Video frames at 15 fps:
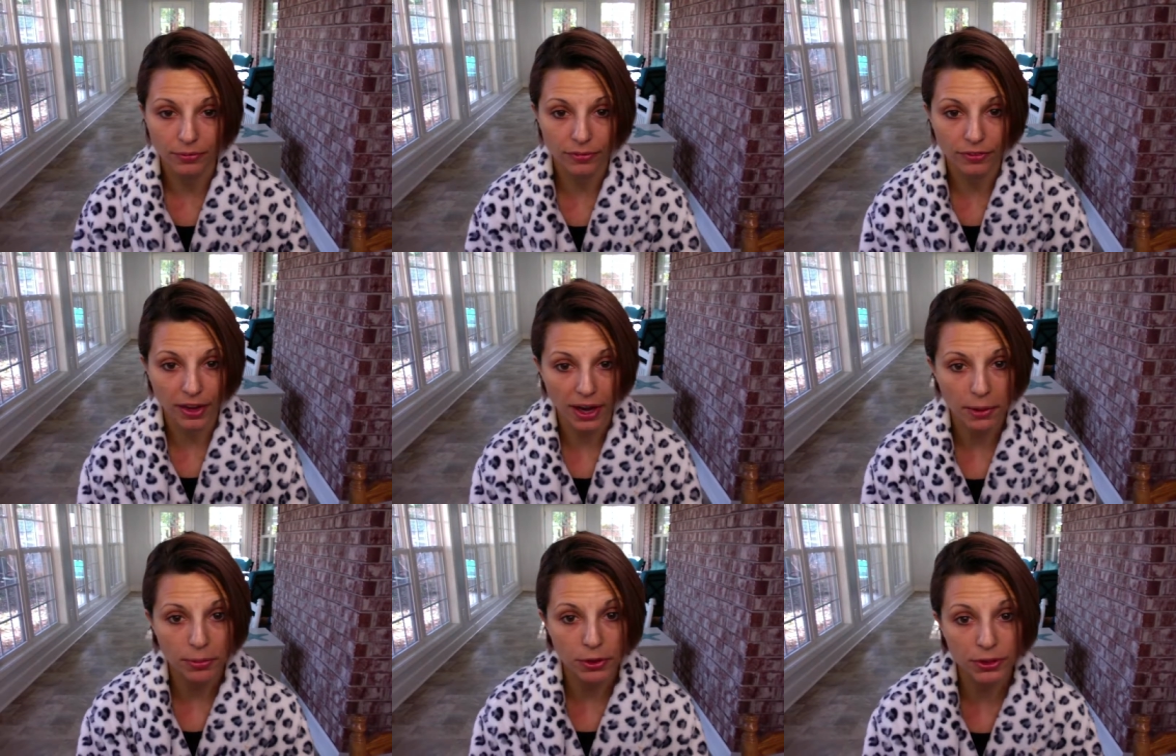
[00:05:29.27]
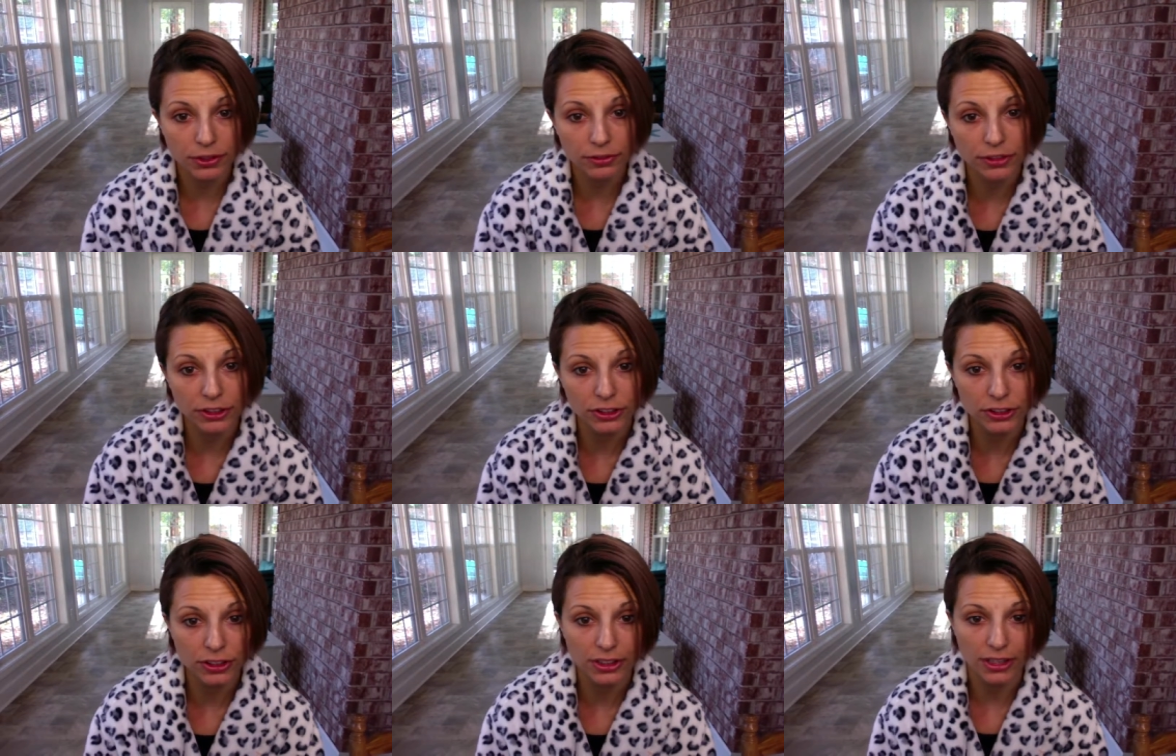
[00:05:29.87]
Fiber
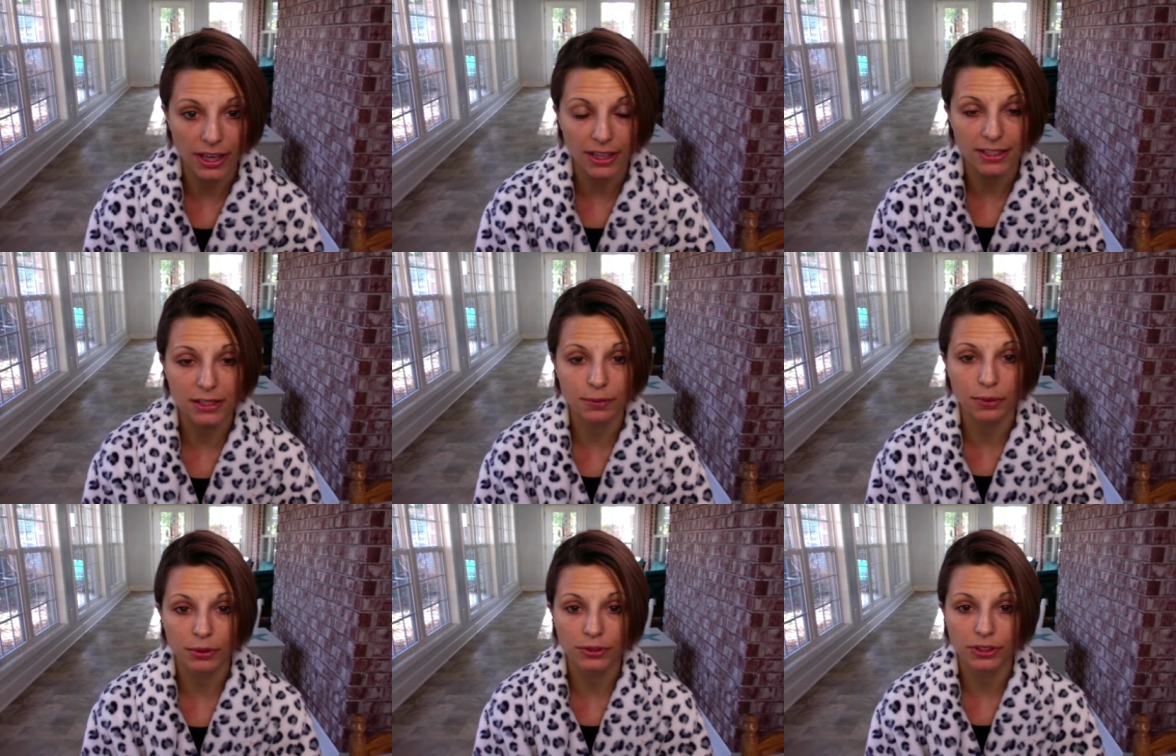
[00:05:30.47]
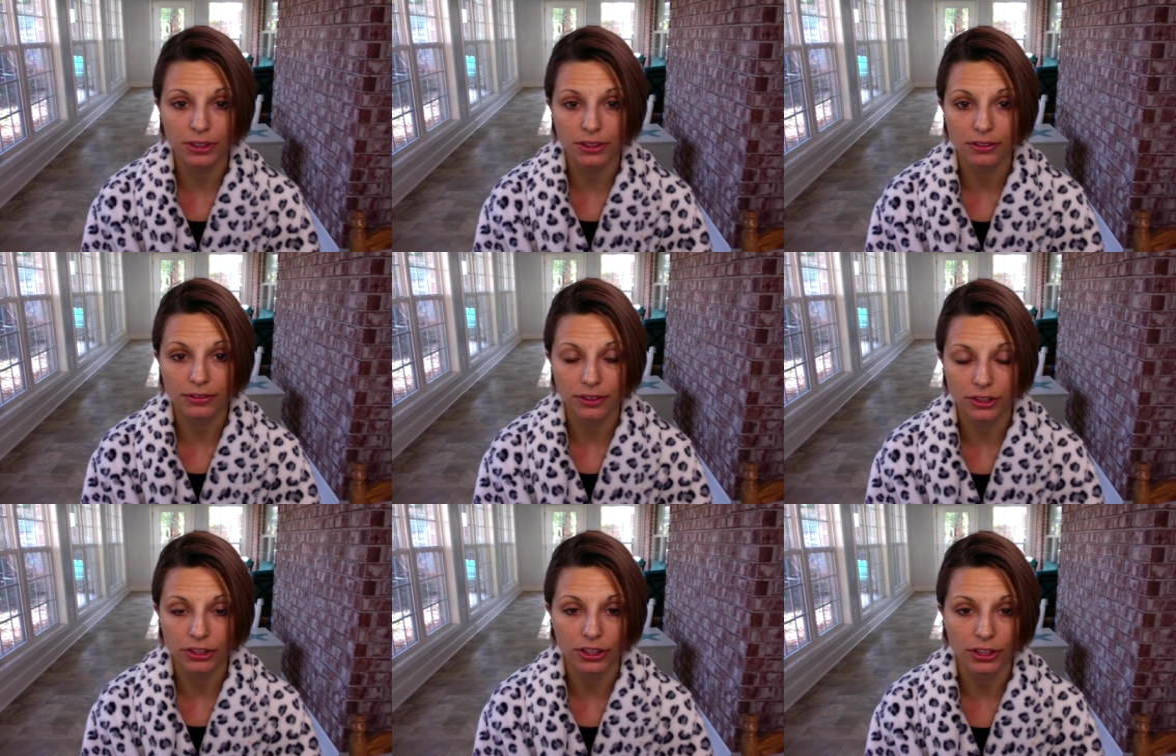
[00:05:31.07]
deficient, yes. Protein
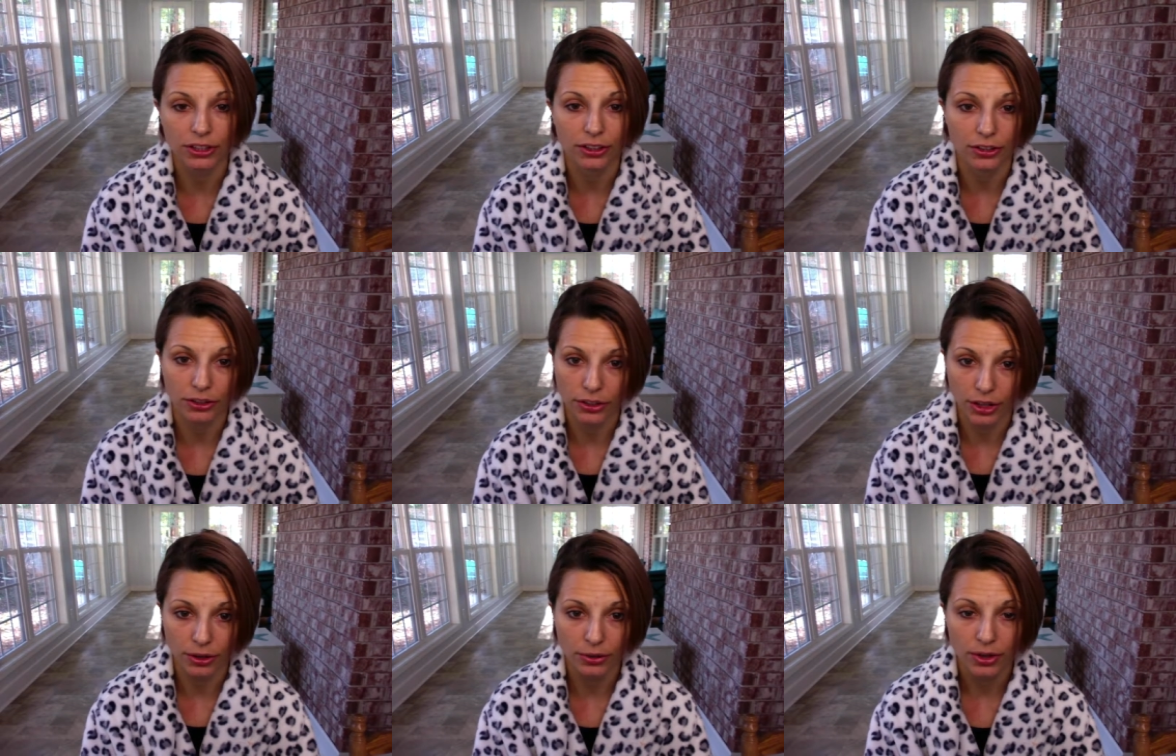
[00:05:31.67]
deficient, no.